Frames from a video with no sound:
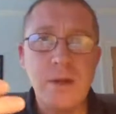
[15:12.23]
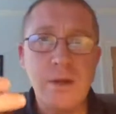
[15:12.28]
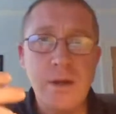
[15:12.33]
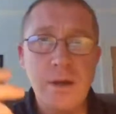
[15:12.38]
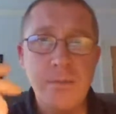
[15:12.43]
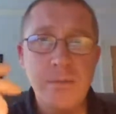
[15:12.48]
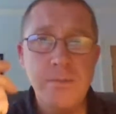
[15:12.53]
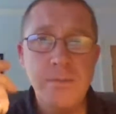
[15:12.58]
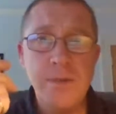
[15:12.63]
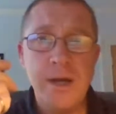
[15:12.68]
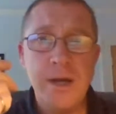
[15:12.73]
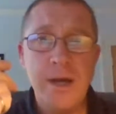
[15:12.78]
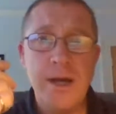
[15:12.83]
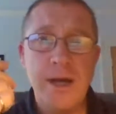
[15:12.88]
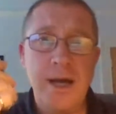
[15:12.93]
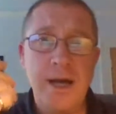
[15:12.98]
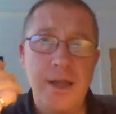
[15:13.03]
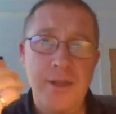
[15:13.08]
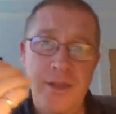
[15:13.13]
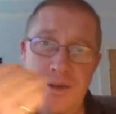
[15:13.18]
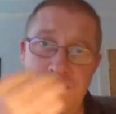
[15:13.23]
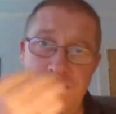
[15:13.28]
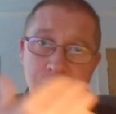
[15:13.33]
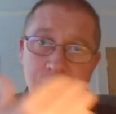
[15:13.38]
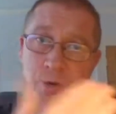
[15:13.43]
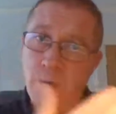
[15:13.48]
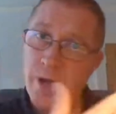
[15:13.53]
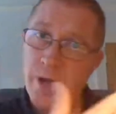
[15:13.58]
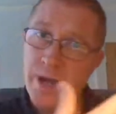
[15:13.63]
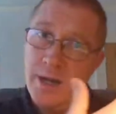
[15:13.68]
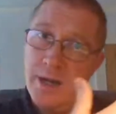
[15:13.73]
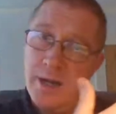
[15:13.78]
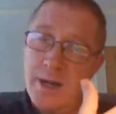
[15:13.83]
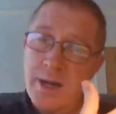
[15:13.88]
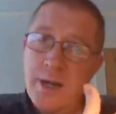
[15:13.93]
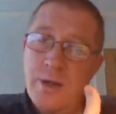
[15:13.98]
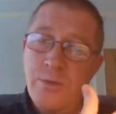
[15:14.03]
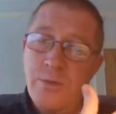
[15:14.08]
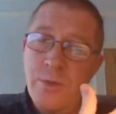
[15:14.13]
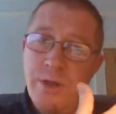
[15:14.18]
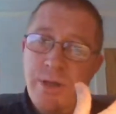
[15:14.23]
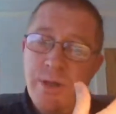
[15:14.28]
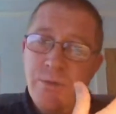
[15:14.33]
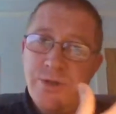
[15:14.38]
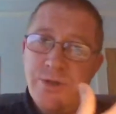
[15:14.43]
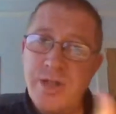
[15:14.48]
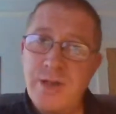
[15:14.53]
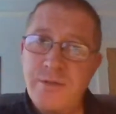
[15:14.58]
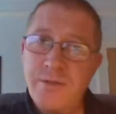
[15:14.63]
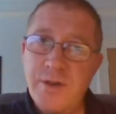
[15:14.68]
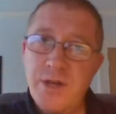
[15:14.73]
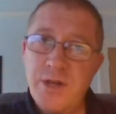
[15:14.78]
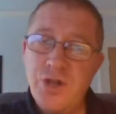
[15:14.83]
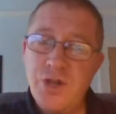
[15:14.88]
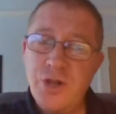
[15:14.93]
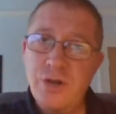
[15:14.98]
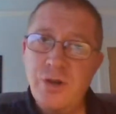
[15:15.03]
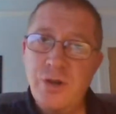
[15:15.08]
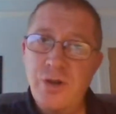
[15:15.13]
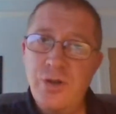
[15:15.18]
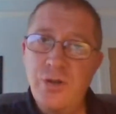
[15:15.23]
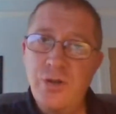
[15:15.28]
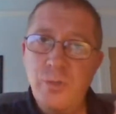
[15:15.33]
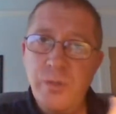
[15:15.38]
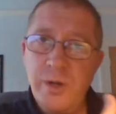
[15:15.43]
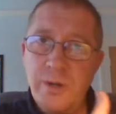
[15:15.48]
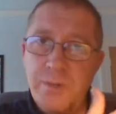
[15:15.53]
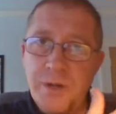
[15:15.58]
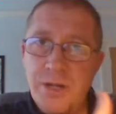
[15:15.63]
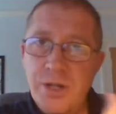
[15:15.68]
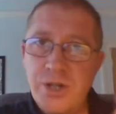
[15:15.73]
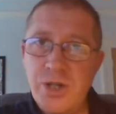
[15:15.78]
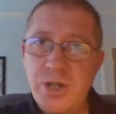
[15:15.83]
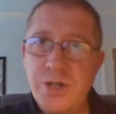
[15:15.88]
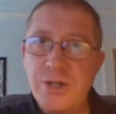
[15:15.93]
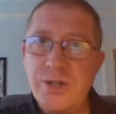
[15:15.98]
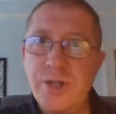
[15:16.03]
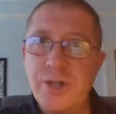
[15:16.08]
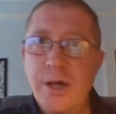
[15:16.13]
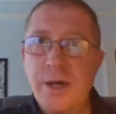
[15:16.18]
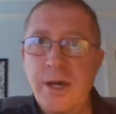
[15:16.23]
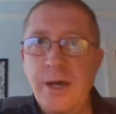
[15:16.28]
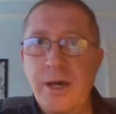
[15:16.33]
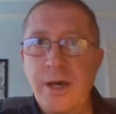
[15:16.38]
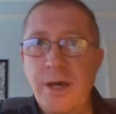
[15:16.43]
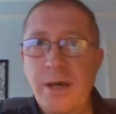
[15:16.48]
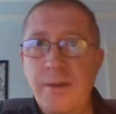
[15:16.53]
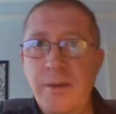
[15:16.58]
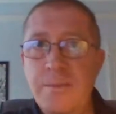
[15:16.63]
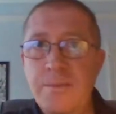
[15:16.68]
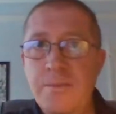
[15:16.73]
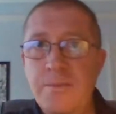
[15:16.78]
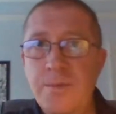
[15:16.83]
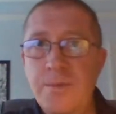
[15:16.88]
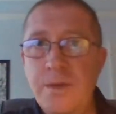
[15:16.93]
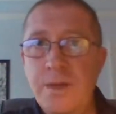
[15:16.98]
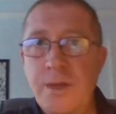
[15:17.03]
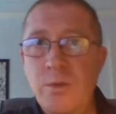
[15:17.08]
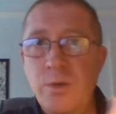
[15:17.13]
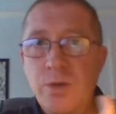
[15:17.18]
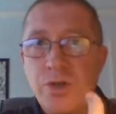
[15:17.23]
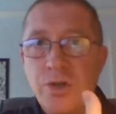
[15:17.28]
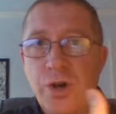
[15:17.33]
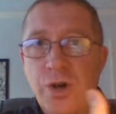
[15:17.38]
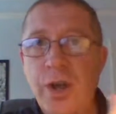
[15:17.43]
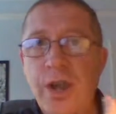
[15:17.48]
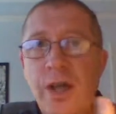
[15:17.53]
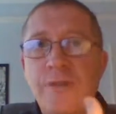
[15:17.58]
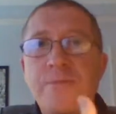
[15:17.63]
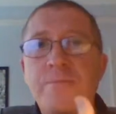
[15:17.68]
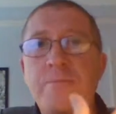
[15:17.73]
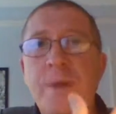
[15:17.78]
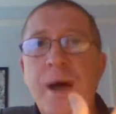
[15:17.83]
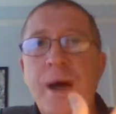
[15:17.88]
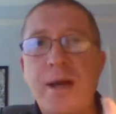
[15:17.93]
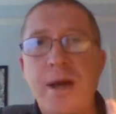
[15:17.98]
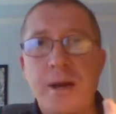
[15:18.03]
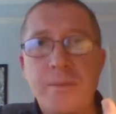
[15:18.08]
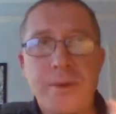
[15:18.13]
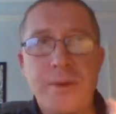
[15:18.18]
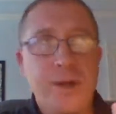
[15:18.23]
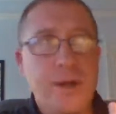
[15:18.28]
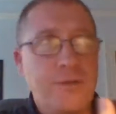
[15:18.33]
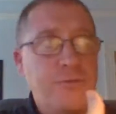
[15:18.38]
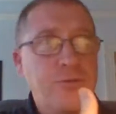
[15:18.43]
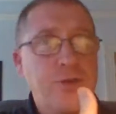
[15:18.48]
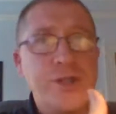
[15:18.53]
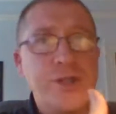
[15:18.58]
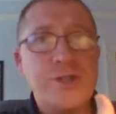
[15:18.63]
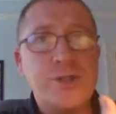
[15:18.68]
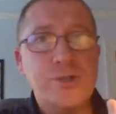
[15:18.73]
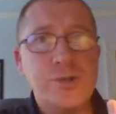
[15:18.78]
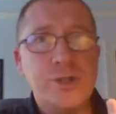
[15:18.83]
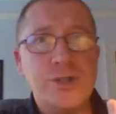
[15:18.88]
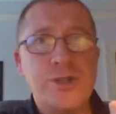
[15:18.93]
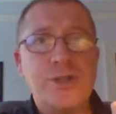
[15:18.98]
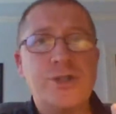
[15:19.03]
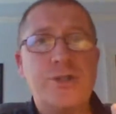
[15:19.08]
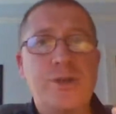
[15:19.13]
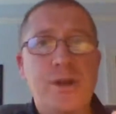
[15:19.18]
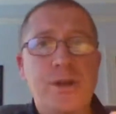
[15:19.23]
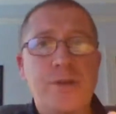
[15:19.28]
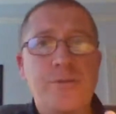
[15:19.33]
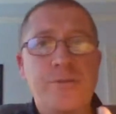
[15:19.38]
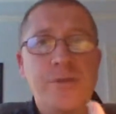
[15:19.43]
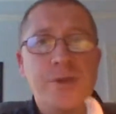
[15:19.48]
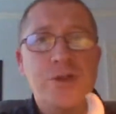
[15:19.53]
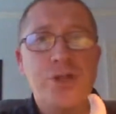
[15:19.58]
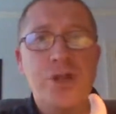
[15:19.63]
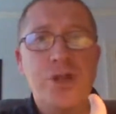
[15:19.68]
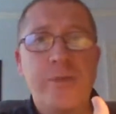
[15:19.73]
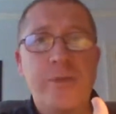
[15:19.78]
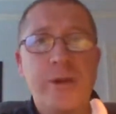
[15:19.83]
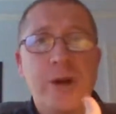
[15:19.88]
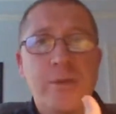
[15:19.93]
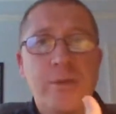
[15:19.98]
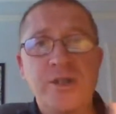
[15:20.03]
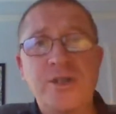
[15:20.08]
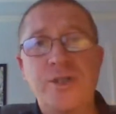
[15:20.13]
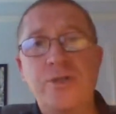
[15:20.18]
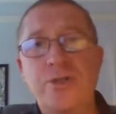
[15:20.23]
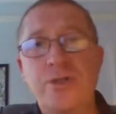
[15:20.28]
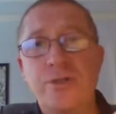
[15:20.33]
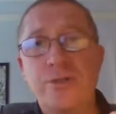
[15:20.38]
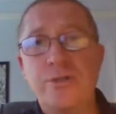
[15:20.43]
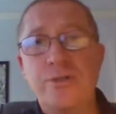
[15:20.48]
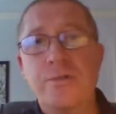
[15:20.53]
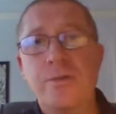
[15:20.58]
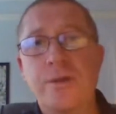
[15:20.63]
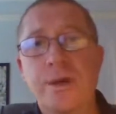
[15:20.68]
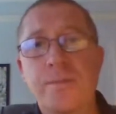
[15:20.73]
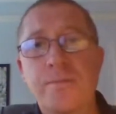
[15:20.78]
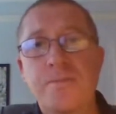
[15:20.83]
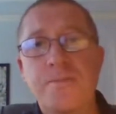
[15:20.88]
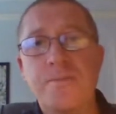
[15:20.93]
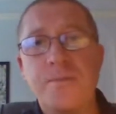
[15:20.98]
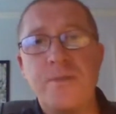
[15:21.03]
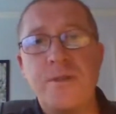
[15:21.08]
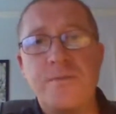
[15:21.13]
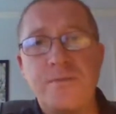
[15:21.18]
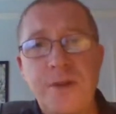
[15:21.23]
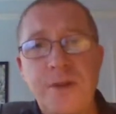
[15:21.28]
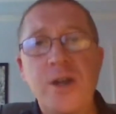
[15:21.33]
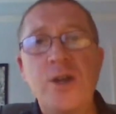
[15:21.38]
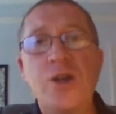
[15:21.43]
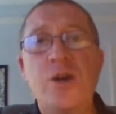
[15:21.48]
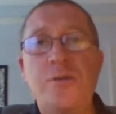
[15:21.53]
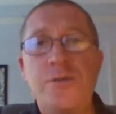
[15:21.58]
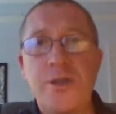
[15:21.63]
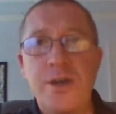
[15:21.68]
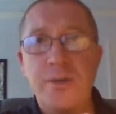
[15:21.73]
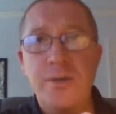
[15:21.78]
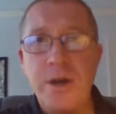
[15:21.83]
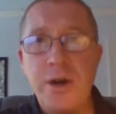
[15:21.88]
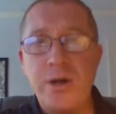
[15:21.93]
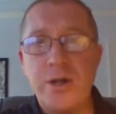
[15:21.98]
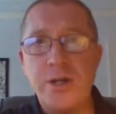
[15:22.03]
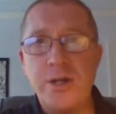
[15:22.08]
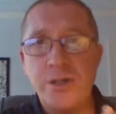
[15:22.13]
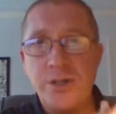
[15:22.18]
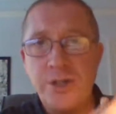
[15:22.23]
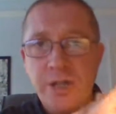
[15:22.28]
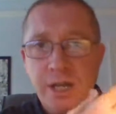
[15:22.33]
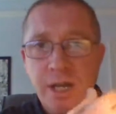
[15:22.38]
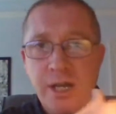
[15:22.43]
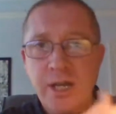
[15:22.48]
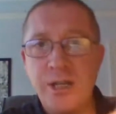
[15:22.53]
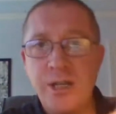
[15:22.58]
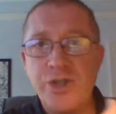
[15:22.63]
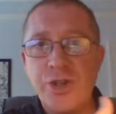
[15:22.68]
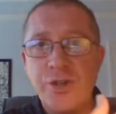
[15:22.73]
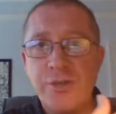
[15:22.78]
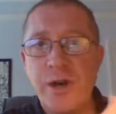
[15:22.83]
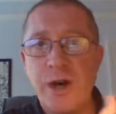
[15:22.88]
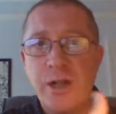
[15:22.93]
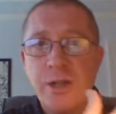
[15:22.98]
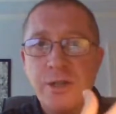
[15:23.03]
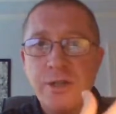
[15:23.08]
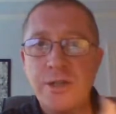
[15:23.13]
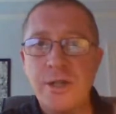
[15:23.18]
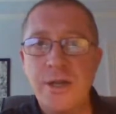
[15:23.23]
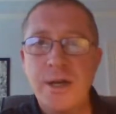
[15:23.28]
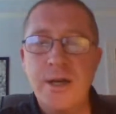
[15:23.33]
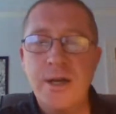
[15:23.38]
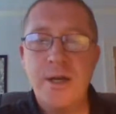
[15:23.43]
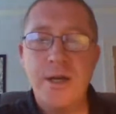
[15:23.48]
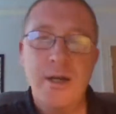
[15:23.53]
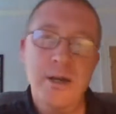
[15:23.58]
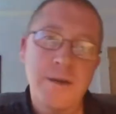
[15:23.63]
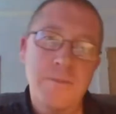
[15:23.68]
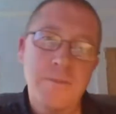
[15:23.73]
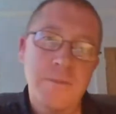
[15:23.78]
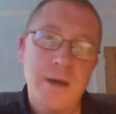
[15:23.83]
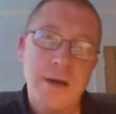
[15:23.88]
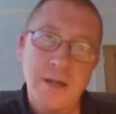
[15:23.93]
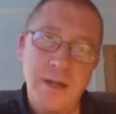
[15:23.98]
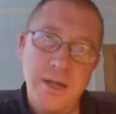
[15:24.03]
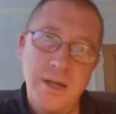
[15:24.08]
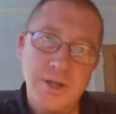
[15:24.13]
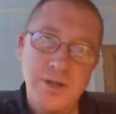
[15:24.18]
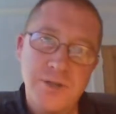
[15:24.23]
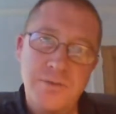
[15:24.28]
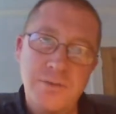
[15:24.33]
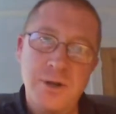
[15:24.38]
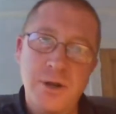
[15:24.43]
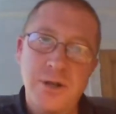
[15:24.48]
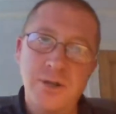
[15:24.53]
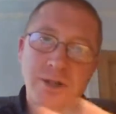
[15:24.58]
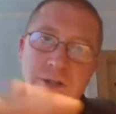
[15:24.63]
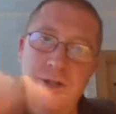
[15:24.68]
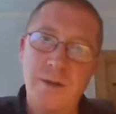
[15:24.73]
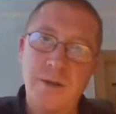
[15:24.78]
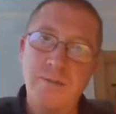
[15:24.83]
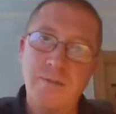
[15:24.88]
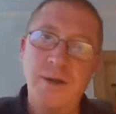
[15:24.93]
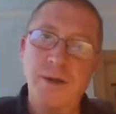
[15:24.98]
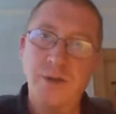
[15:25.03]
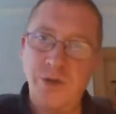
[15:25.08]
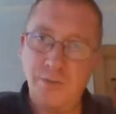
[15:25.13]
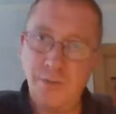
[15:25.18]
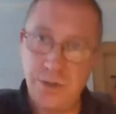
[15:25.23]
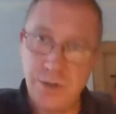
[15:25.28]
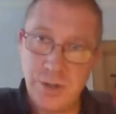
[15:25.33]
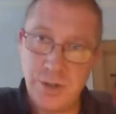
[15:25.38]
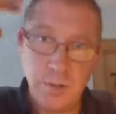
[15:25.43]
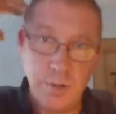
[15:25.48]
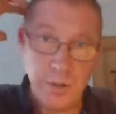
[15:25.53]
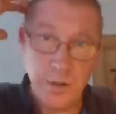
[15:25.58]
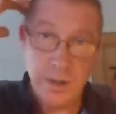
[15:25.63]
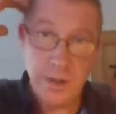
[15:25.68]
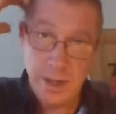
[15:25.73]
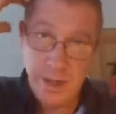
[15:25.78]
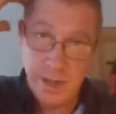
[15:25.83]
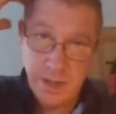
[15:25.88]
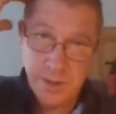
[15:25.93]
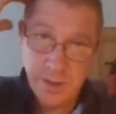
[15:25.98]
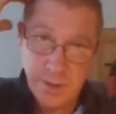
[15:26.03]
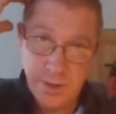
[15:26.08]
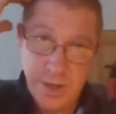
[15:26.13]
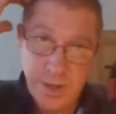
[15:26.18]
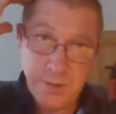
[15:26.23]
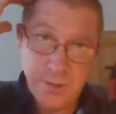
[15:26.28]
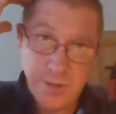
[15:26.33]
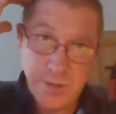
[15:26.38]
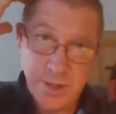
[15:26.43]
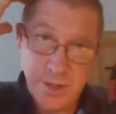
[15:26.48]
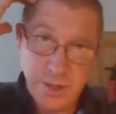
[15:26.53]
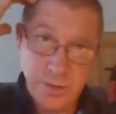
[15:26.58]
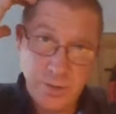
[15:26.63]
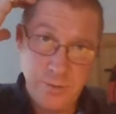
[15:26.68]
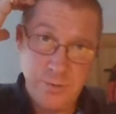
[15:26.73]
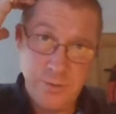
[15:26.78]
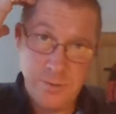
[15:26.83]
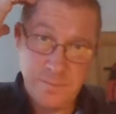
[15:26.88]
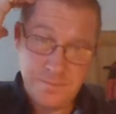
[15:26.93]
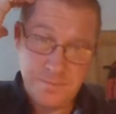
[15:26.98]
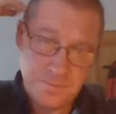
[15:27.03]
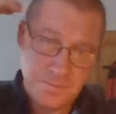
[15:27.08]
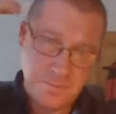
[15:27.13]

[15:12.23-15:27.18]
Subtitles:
and therefore when there was the invasion on Normandy beaches, there was not enough backup, enough resource for the German army to fend off the Americans and the English advance into France and then Belgium and so on. So that was the sort of